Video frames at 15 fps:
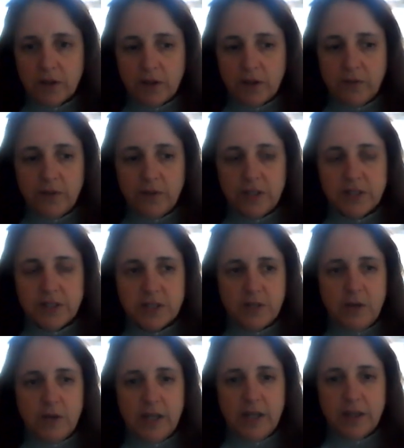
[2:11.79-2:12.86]
confidence
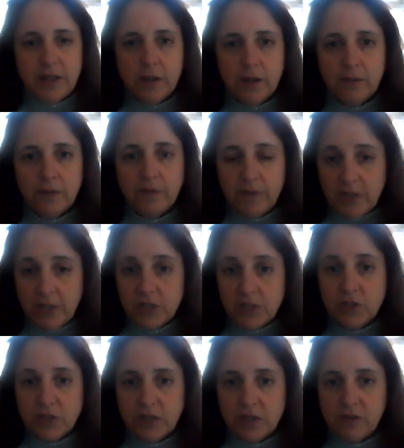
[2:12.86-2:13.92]
to either finish
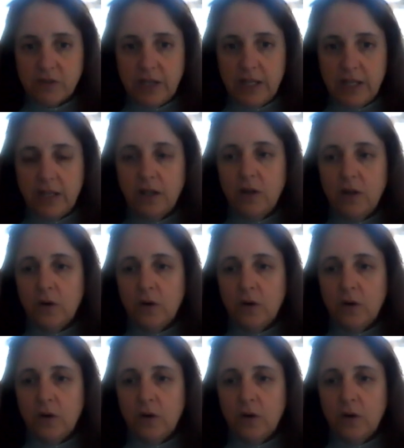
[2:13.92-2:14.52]
your degree